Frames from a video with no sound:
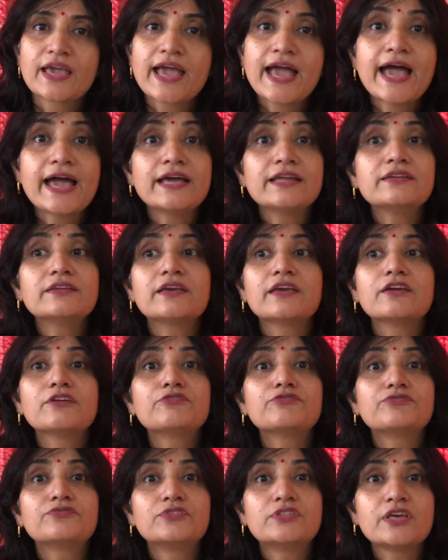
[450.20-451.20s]
And
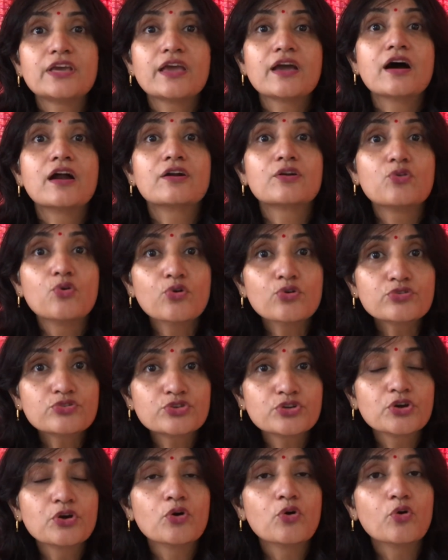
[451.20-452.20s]
if they are good,
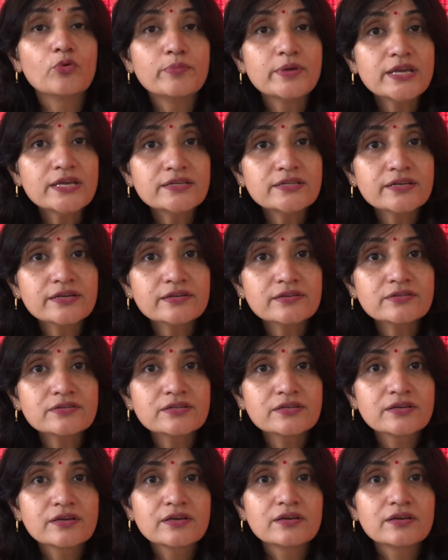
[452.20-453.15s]
obedient,